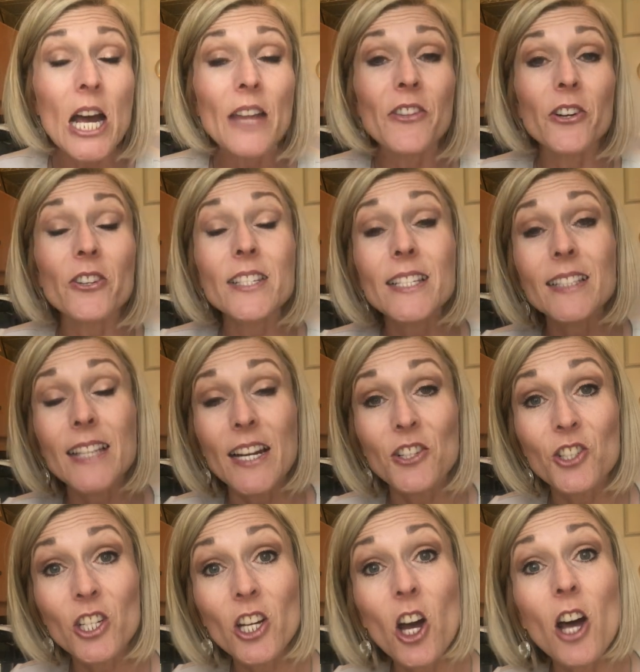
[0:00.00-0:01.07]
There's a
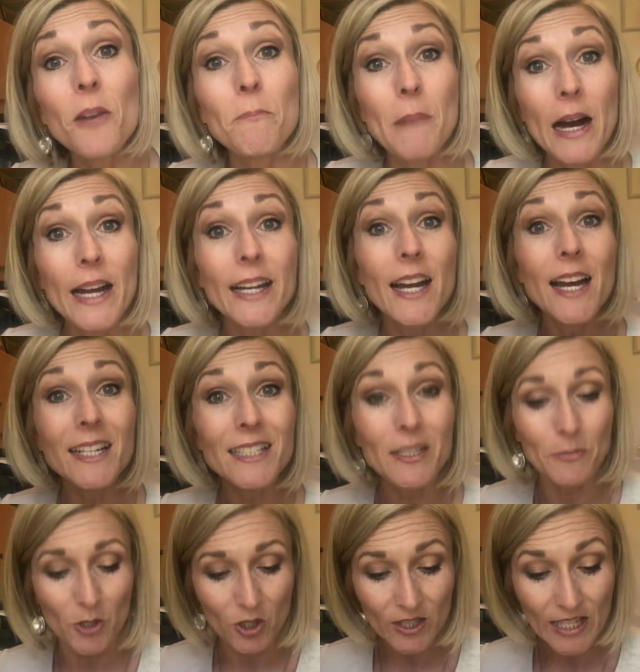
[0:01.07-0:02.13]
section called My
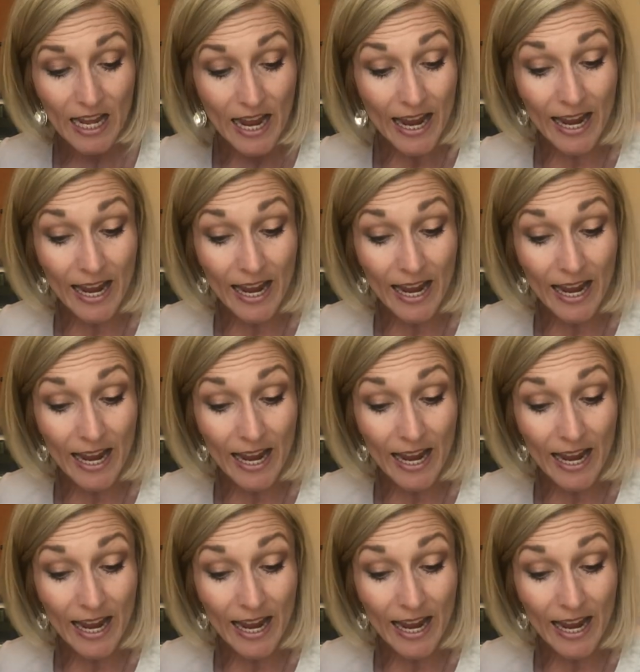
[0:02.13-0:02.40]
Customers.